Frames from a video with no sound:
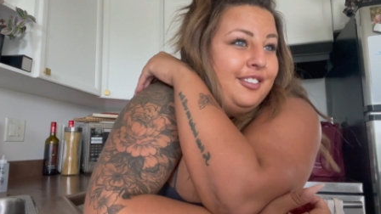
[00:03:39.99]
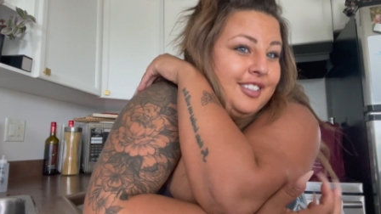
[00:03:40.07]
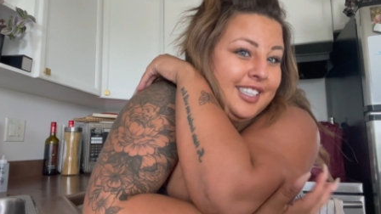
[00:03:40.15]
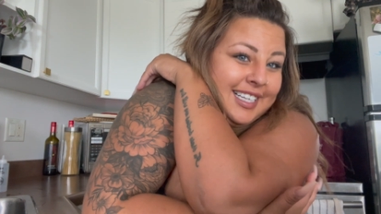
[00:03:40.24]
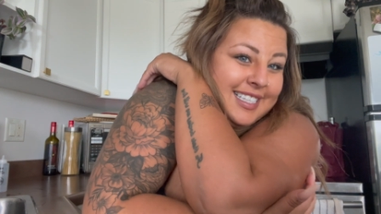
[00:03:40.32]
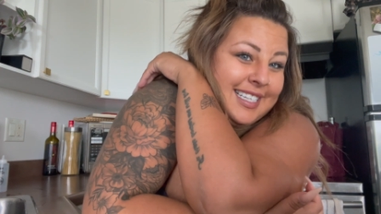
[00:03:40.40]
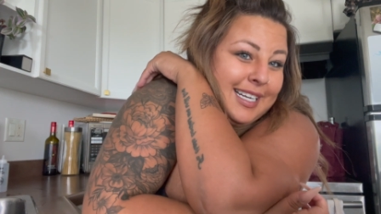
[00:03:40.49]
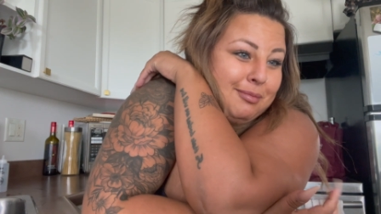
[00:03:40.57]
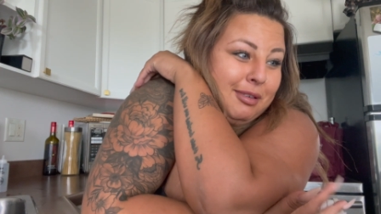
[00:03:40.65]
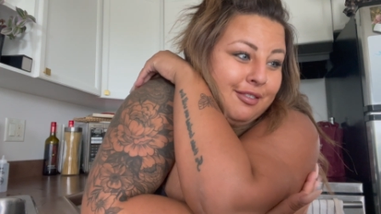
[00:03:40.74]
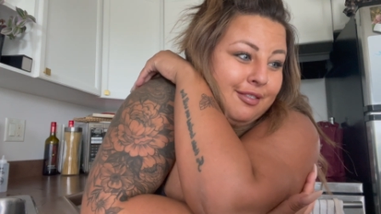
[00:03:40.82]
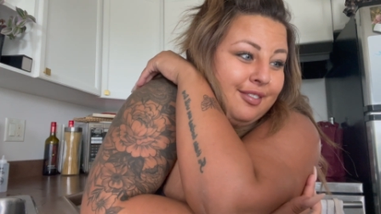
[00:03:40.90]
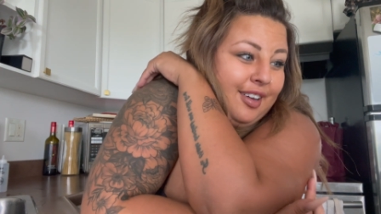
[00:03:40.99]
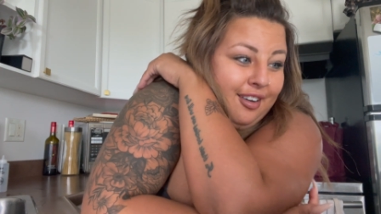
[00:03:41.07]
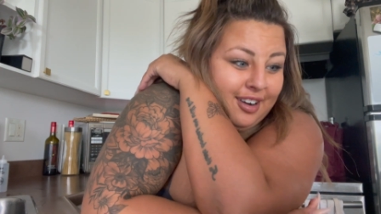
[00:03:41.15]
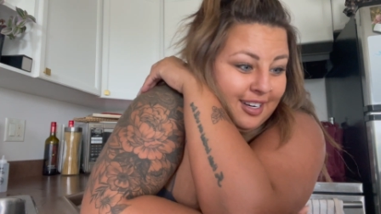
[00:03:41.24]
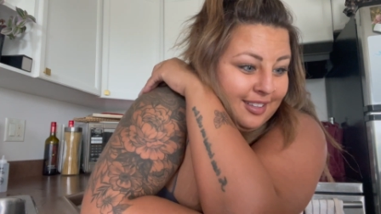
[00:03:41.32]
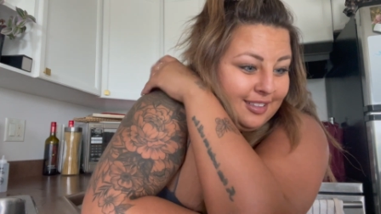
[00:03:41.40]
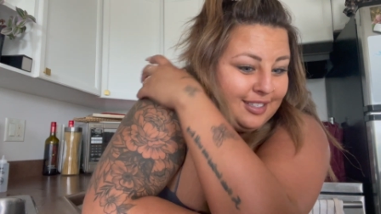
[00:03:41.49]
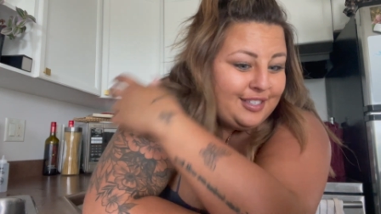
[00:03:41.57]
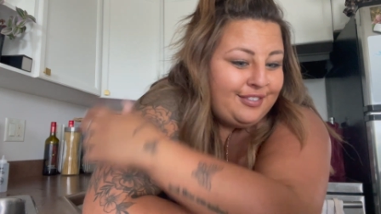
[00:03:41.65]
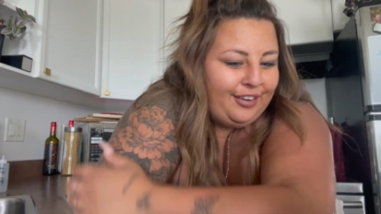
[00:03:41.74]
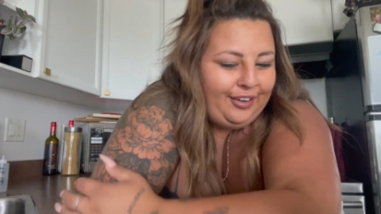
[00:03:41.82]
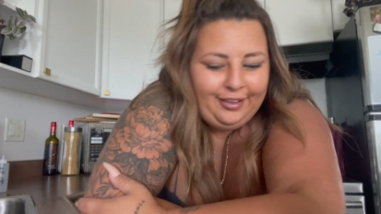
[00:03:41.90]
like it's going to be very in this
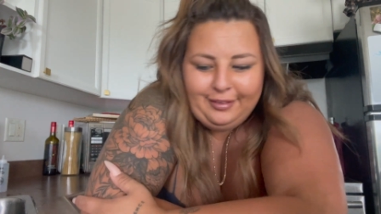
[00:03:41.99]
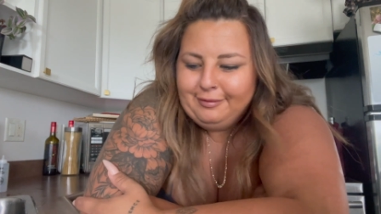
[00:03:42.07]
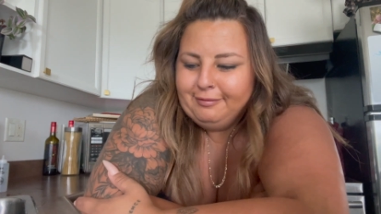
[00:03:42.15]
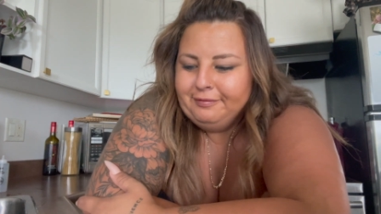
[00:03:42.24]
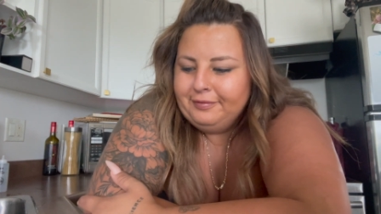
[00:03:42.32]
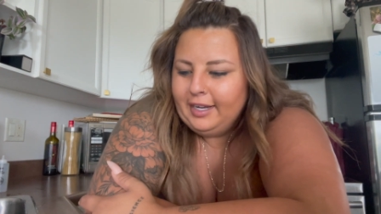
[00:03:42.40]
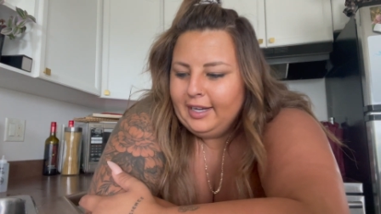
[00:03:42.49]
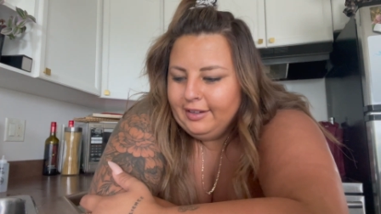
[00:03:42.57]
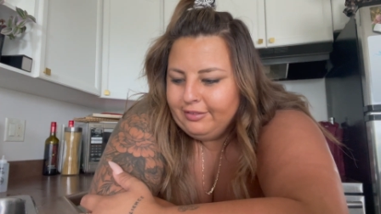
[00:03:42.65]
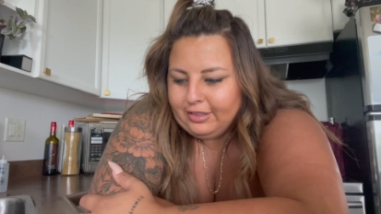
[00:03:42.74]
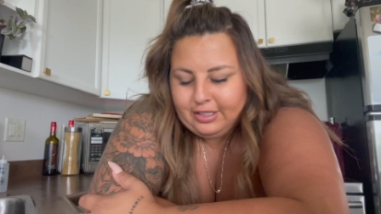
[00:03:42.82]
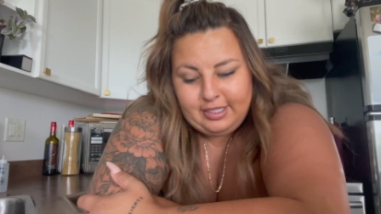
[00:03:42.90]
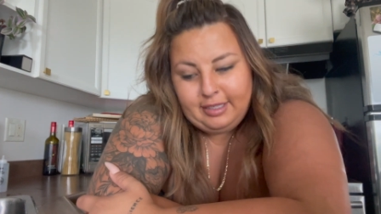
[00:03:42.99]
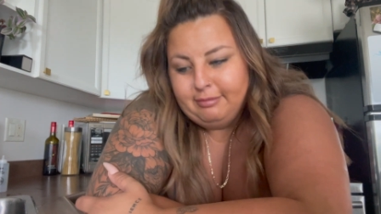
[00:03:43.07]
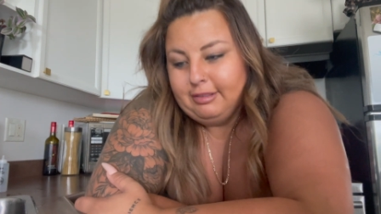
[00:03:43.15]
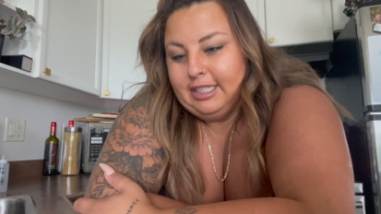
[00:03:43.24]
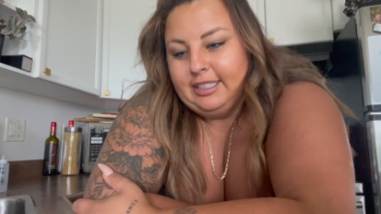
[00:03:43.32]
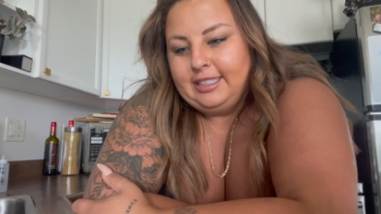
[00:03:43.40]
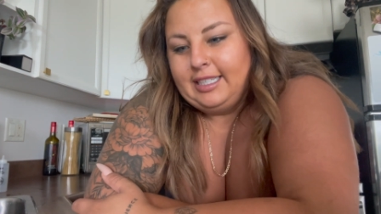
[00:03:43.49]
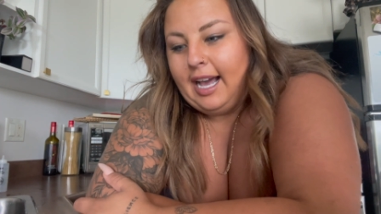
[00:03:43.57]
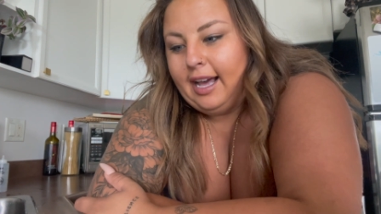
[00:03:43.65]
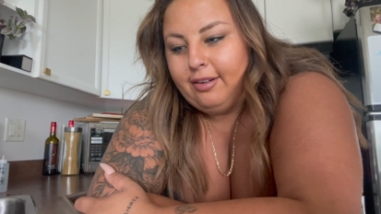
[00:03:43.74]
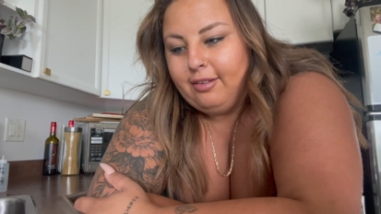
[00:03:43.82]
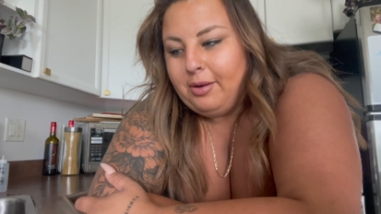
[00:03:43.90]
fall for some reason.
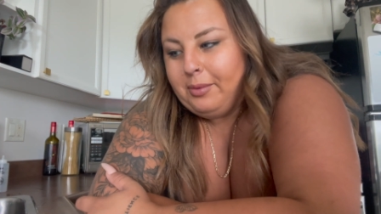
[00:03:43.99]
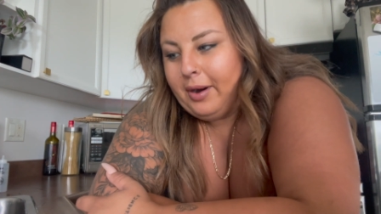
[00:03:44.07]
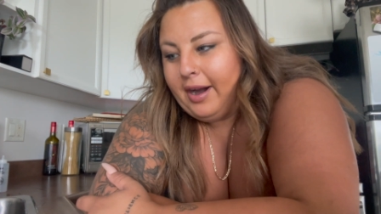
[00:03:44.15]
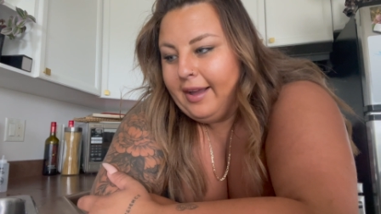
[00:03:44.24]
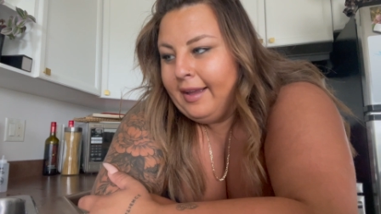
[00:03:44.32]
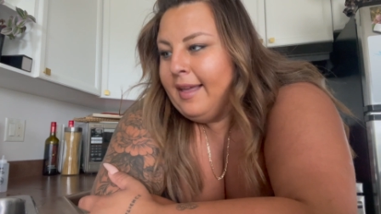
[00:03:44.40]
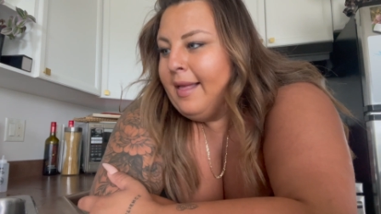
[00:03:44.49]
I don't know why.